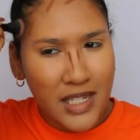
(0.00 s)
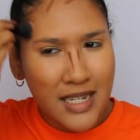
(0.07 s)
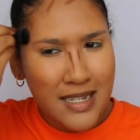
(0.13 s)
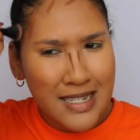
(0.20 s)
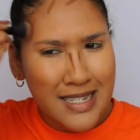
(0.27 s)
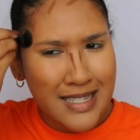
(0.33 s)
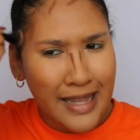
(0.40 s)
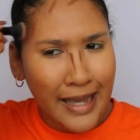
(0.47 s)

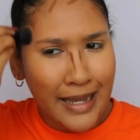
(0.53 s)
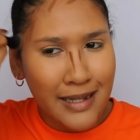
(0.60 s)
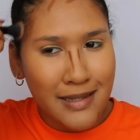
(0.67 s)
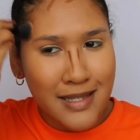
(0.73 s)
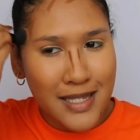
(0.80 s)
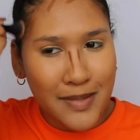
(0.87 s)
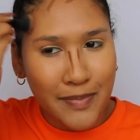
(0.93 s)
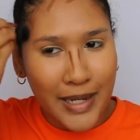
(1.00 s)

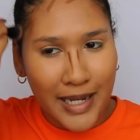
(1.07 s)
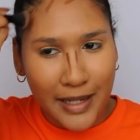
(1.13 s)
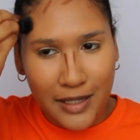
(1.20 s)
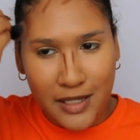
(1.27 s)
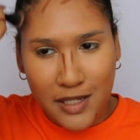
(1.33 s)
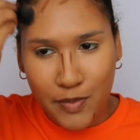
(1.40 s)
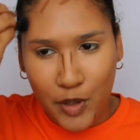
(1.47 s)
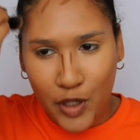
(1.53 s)
stains my
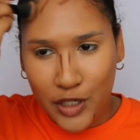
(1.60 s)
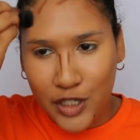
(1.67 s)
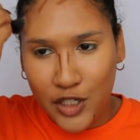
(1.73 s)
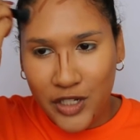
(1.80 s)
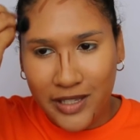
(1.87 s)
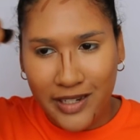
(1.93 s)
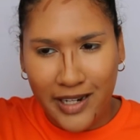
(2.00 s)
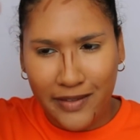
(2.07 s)
sponge
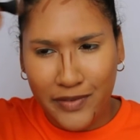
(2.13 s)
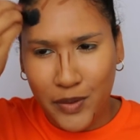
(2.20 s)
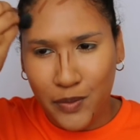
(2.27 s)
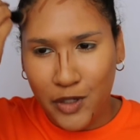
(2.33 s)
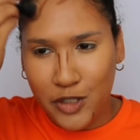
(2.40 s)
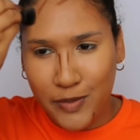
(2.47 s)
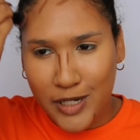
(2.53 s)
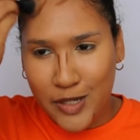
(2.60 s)
and then I have to
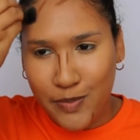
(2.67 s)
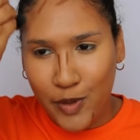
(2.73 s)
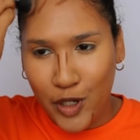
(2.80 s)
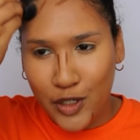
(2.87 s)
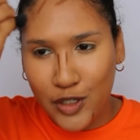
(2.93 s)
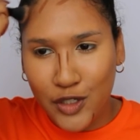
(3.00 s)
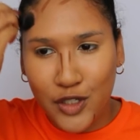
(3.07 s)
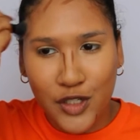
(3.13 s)
wash my
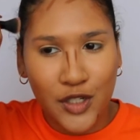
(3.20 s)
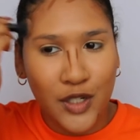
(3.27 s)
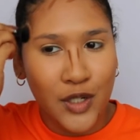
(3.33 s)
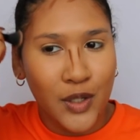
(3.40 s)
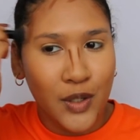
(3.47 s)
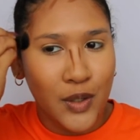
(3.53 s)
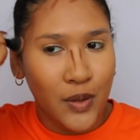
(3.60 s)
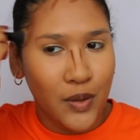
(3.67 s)
sponge
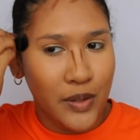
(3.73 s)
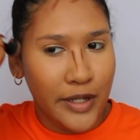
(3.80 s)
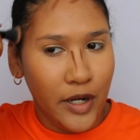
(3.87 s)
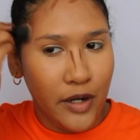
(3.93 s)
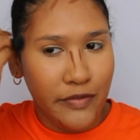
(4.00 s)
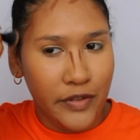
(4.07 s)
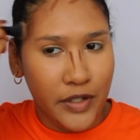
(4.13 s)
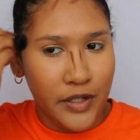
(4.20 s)
all that
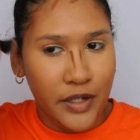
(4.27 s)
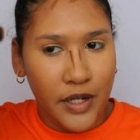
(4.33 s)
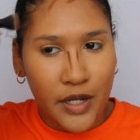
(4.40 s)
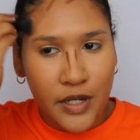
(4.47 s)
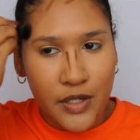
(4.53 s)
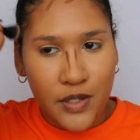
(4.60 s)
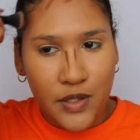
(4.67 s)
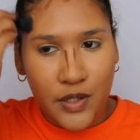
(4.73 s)
often.
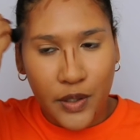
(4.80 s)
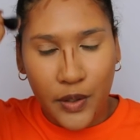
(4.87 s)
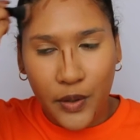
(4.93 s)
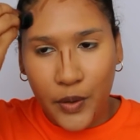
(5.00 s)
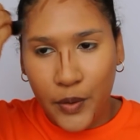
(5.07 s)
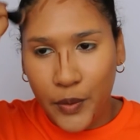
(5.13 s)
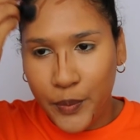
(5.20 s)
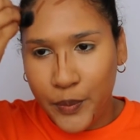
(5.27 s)

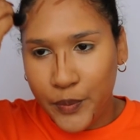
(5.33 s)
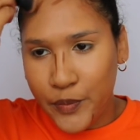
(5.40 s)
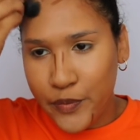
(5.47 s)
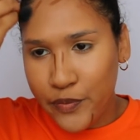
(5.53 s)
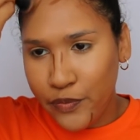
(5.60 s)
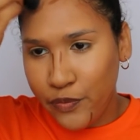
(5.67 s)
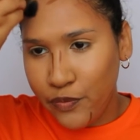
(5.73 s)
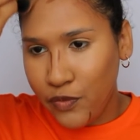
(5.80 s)
So
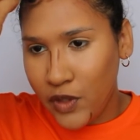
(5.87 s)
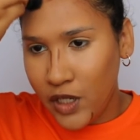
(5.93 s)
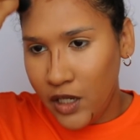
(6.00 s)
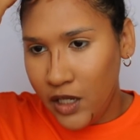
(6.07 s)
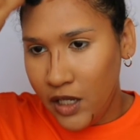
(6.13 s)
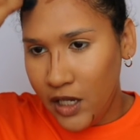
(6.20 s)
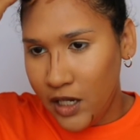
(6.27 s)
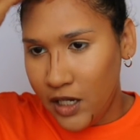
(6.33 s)

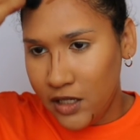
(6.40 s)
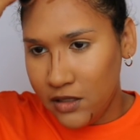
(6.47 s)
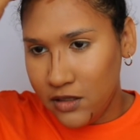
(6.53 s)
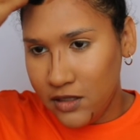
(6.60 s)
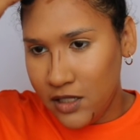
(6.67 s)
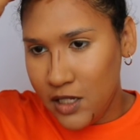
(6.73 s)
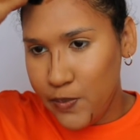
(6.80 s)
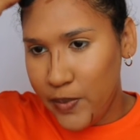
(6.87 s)
yeah,
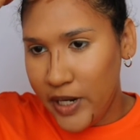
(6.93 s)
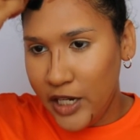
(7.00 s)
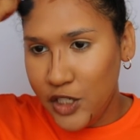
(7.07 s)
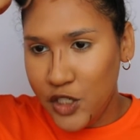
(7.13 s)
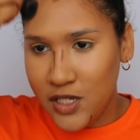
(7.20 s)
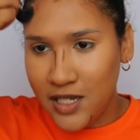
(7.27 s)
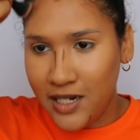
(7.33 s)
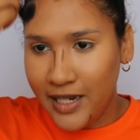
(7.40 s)
this brush
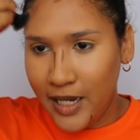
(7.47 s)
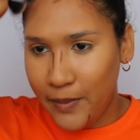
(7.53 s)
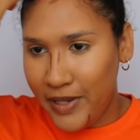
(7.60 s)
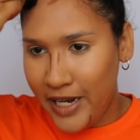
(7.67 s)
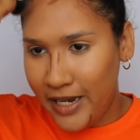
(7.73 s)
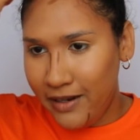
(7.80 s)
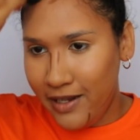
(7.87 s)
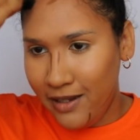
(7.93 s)
is gonna come in
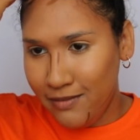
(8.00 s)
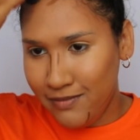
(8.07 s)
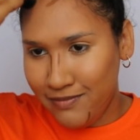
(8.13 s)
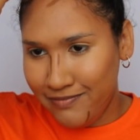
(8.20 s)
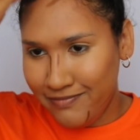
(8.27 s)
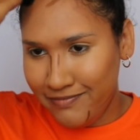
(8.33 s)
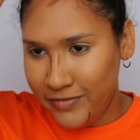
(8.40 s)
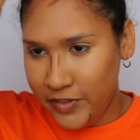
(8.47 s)
handy
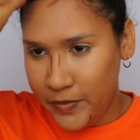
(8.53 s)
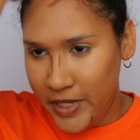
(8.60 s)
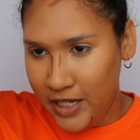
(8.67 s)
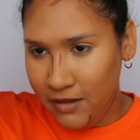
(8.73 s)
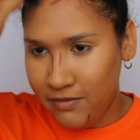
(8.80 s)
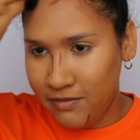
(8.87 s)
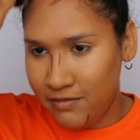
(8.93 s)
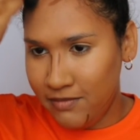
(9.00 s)
for me.
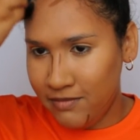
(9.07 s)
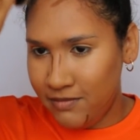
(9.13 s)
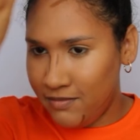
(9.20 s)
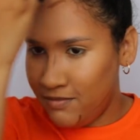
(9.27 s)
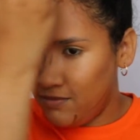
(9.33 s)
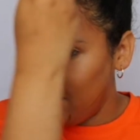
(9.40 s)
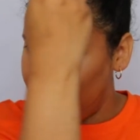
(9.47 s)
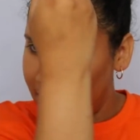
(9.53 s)

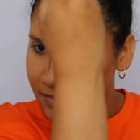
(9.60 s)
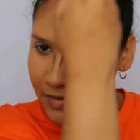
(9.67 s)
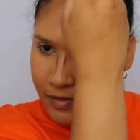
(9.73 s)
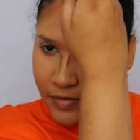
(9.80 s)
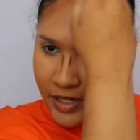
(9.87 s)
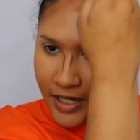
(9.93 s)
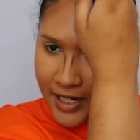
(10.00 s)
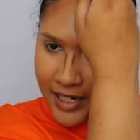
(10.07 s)

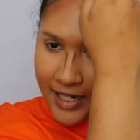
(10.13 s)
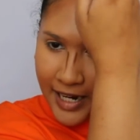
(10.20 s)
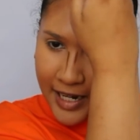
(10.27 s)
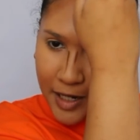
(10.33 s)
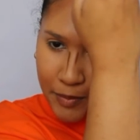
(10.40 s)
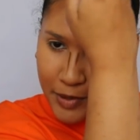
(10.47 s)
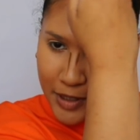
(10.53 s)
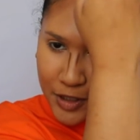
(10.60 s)
Really glad I
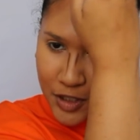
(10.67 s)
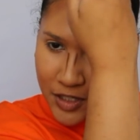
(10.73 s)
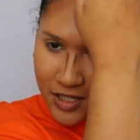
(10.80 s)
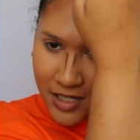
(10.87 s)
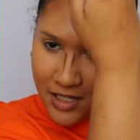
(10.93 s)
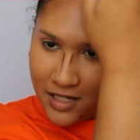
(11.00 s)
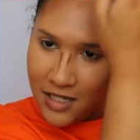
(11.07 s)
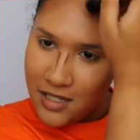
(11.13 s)
purchased
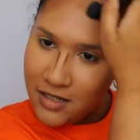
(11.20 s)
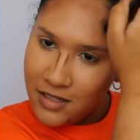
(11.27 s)
this.